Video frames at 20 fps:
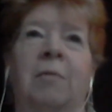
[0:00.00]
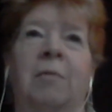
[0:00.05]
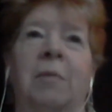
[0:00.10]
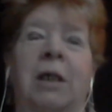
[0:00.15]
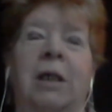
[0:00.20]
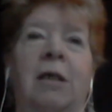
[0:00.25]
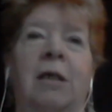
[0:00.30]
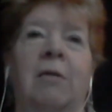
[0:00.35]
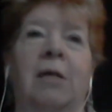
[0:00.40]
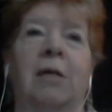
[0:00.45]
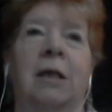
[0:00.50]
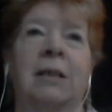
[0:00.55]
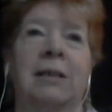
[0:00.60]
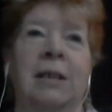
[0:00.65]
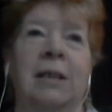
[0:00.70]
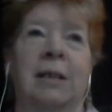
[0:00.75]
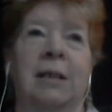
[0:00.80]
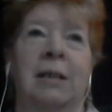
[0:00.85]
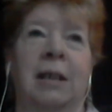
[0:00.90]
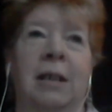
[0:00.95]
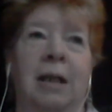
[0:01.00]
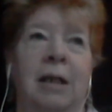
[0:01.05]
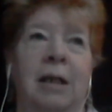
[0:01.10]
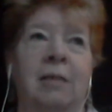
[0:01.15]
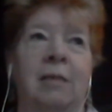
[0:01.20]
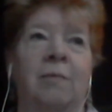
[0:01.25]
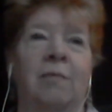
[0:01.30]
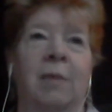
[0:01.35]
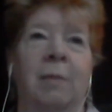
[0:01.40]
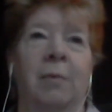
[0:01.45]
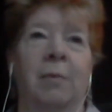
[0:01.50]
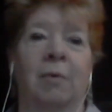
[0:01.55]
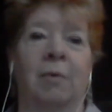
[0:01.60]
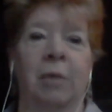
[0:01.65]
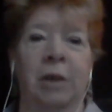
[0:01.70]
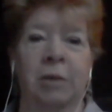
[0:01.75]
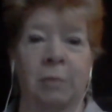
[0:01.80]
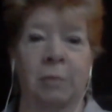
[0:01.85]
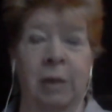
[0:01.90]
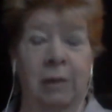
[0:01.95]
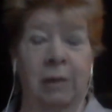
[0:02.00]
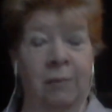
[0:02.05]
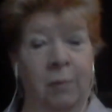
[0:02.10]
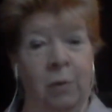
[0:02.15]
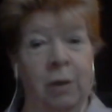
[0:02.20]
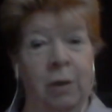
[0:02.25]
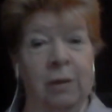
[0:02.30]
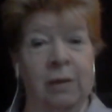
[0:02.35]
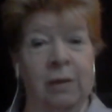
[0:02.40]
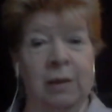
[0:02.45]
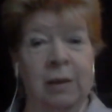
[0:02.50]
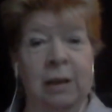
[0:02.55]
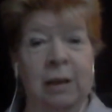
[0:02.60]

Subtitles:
here on Sunday night, February 24th.